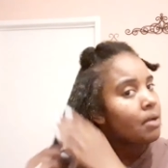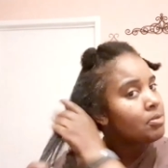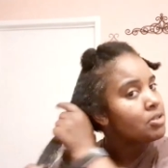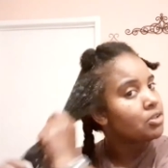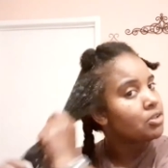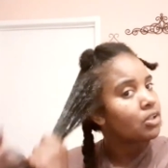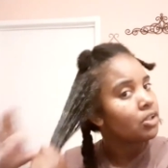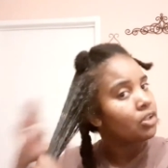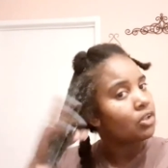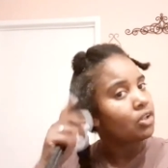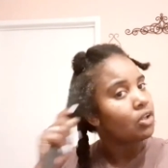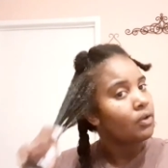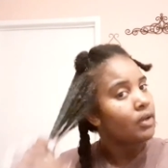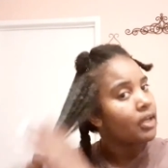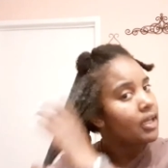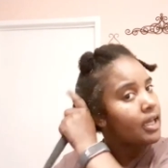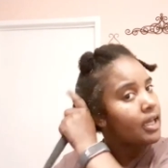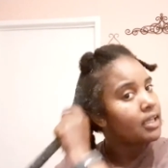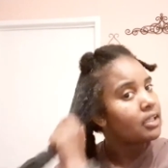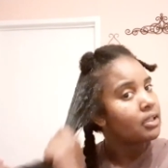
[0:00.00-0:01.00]
just going to go
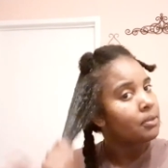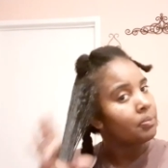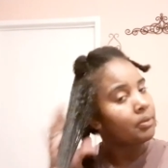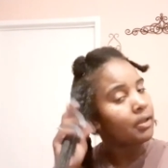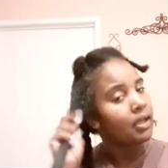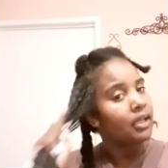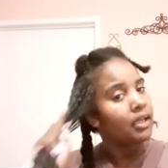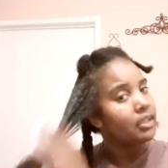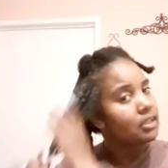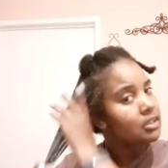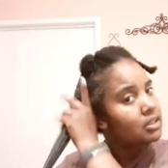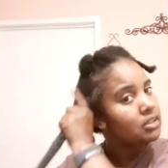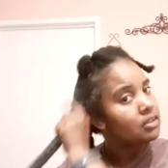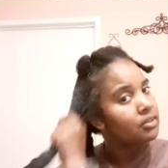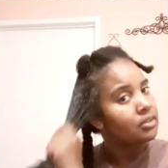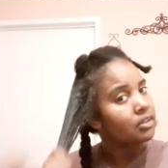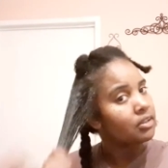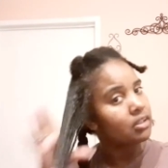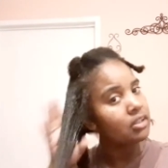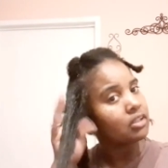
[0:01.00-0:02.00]
ahead and apply it
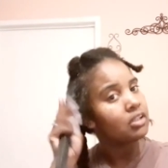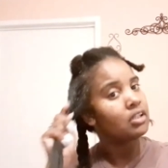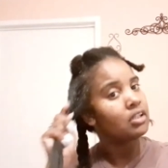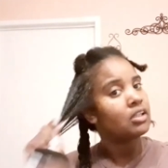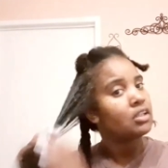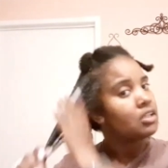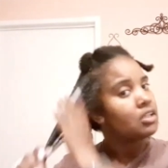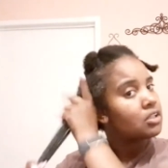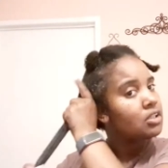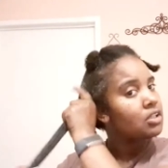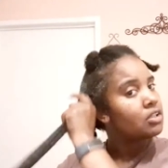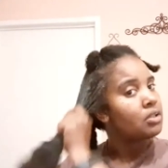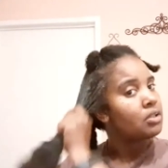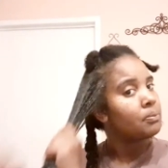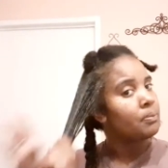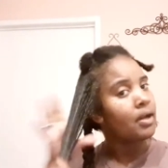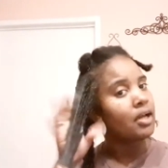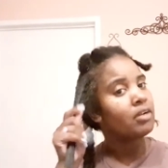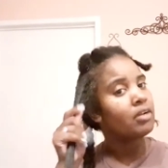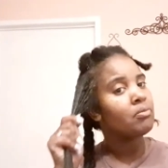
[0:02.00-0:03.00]
to the
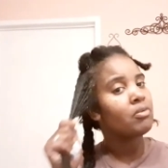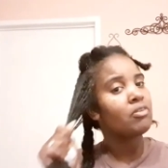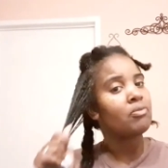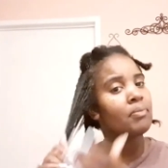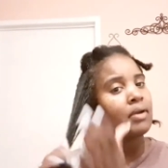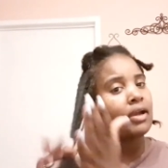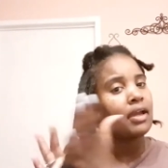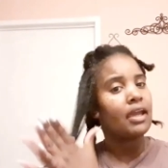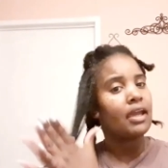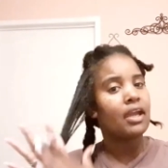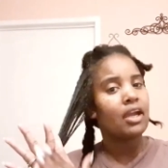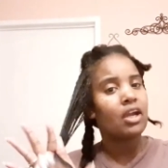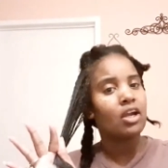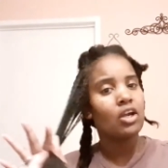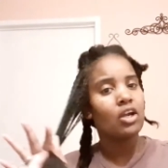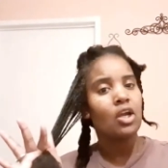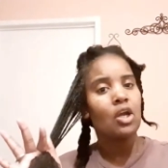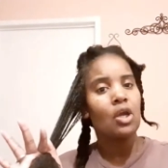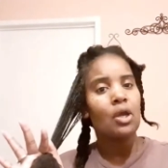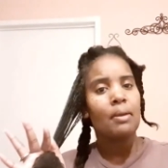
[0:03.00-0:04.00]
bottom of my
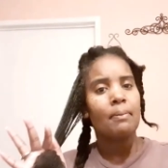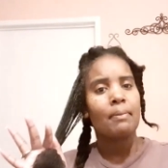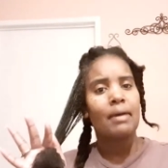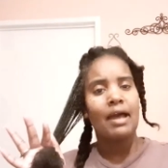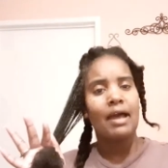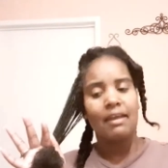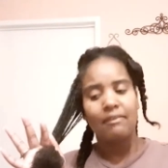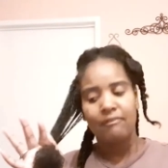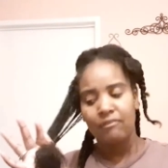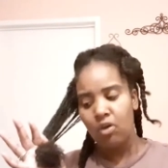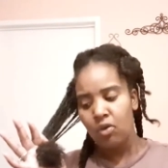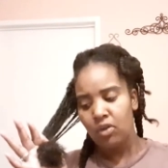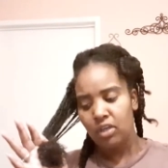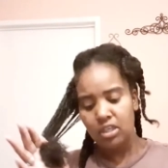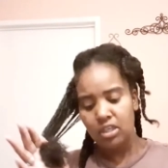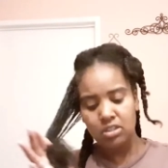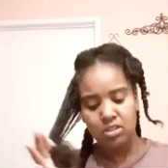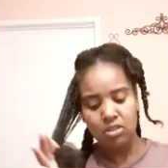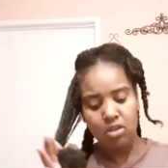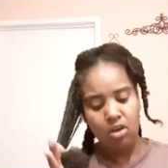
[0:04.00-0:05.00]
hair. I
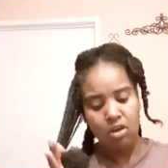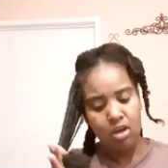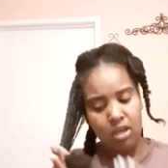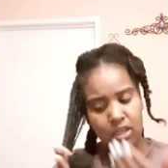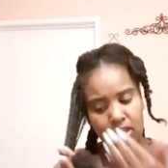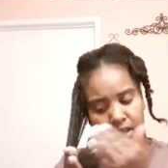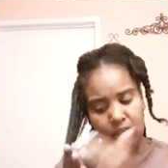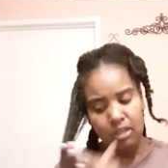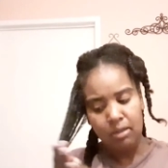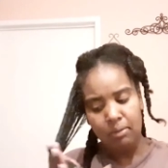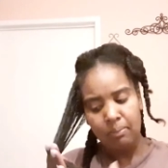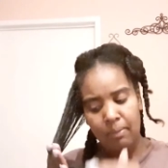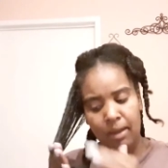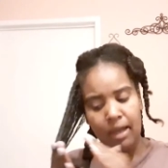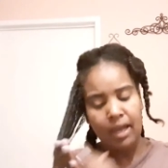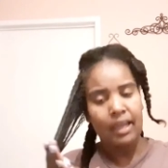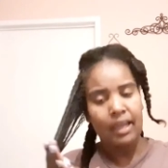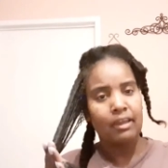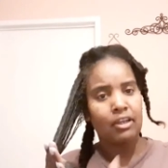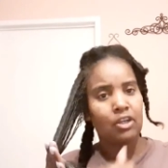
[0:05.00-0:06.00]
focus on
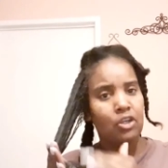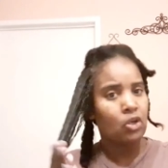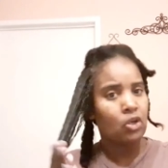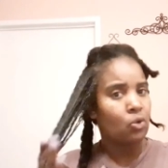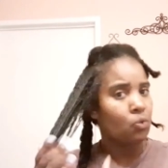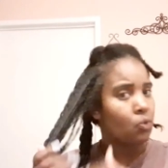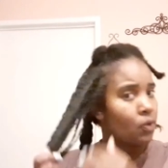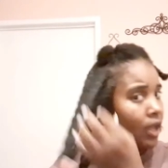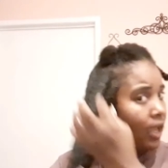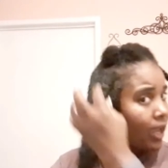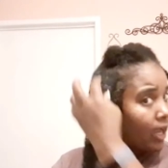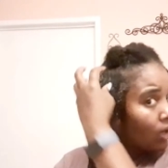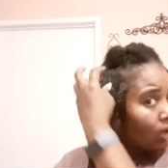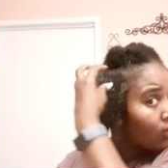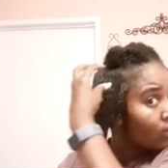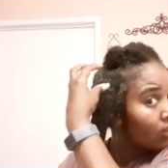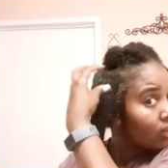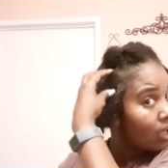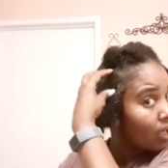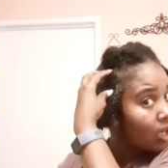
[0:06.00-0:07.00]
my new hair
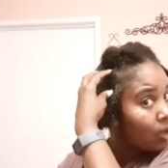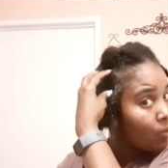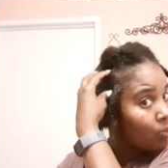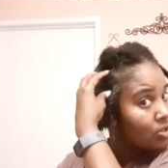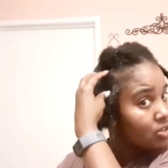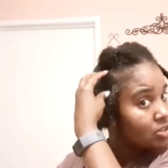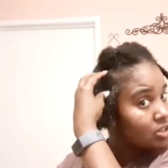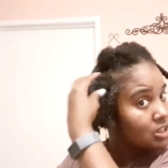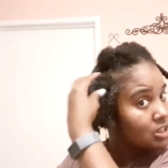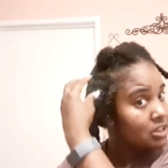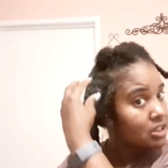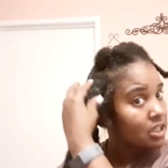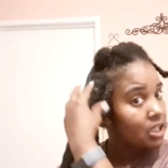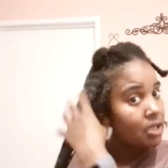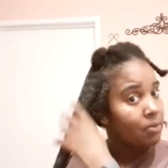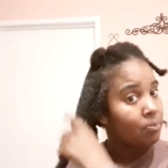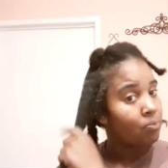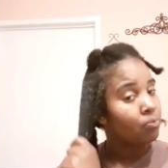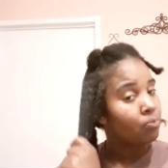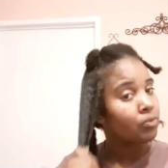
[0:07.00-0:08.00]
a lot, which is
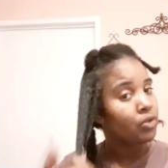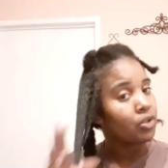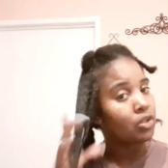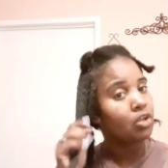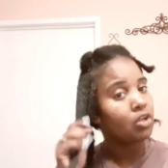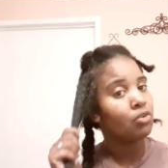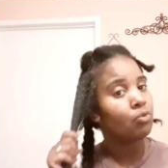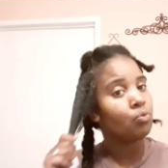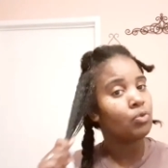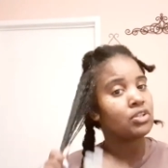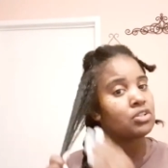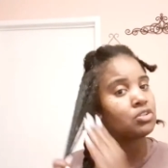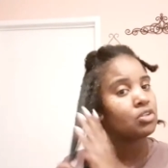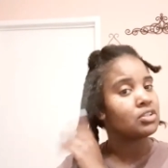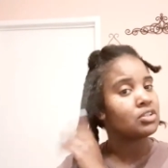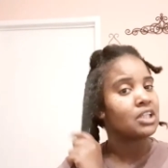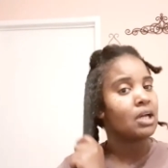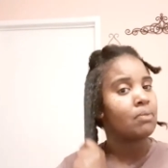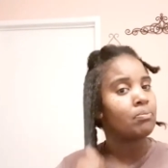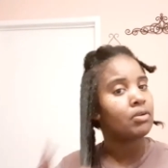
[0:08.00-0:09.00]
what's on
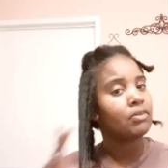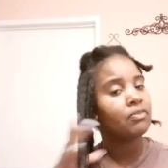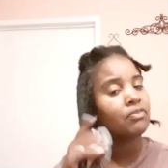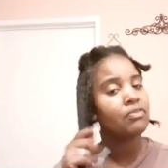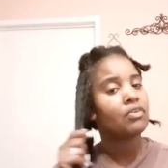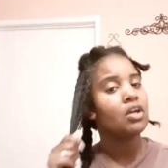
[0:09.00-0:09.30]
top of,